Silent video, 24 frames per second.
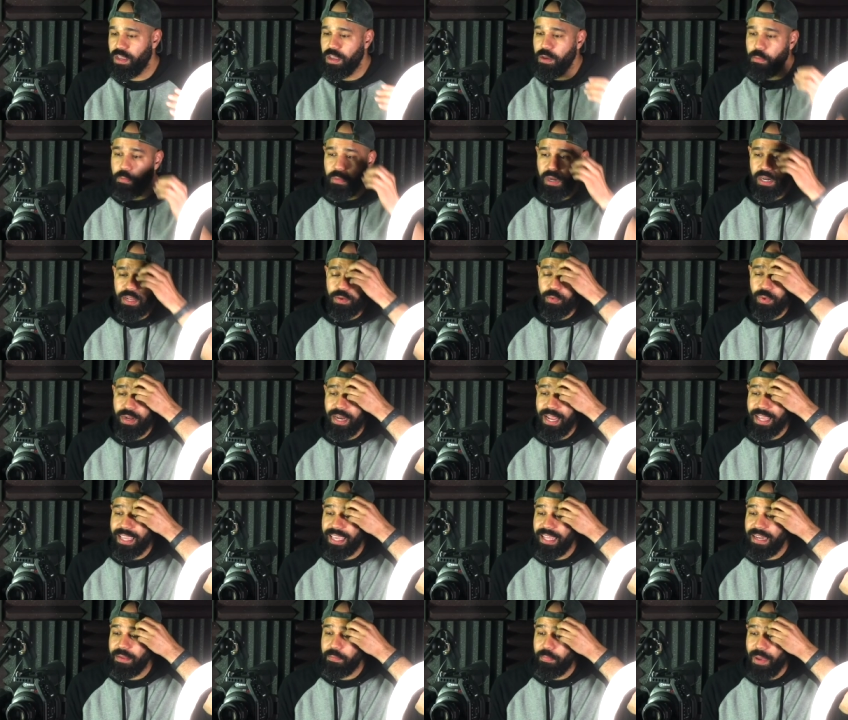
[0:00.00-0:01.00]
Buddy, when I
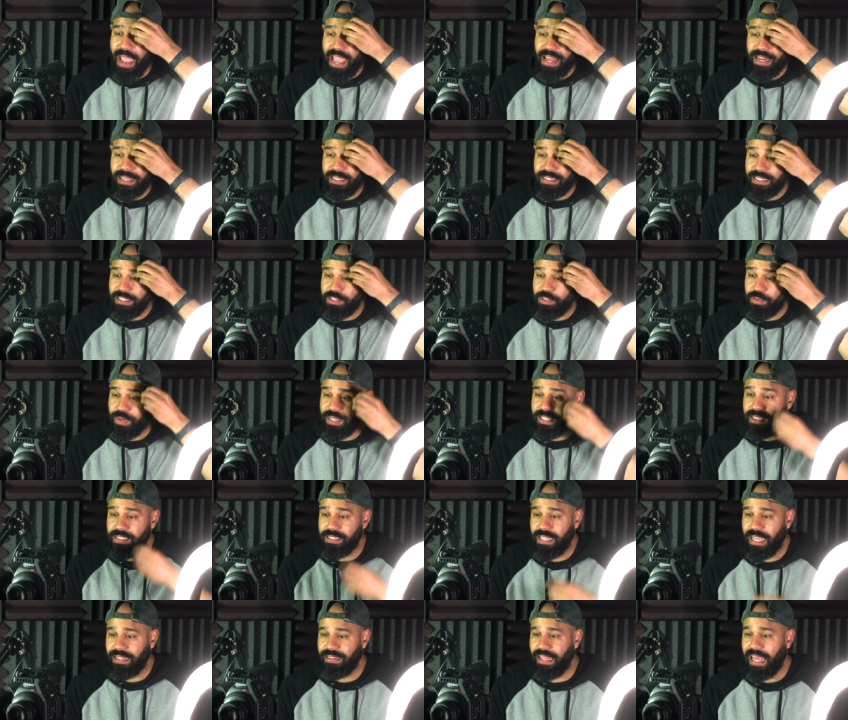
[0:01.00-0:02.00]
get in panic situations
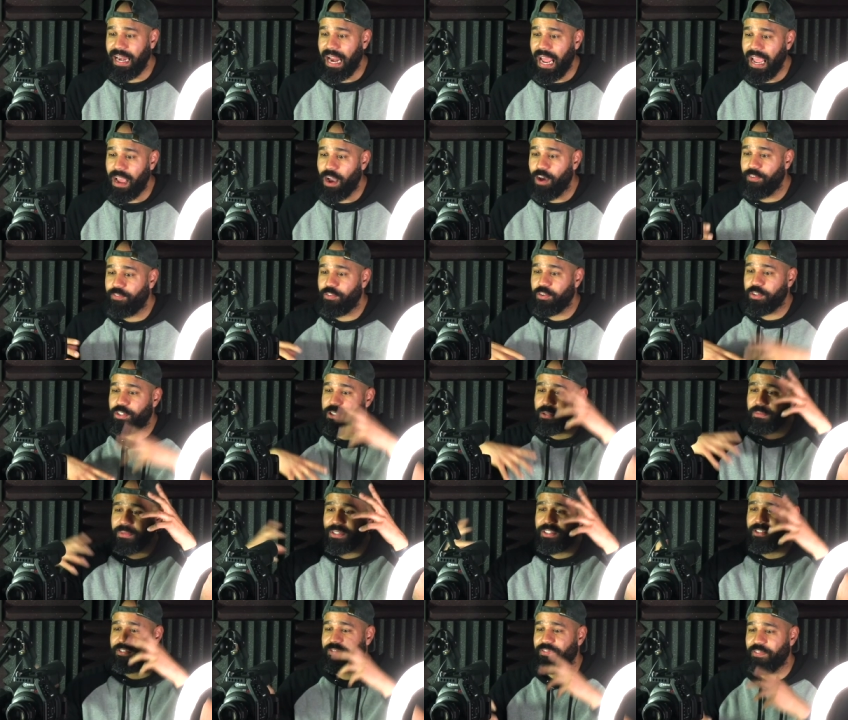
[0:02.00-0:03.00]
like that, I offer too
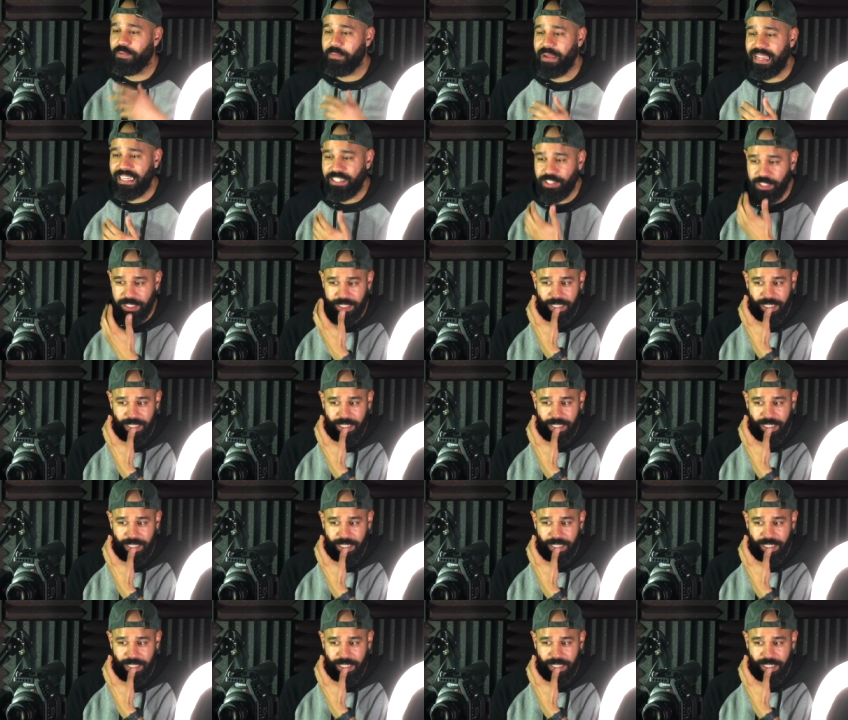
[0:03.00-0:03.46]
much information.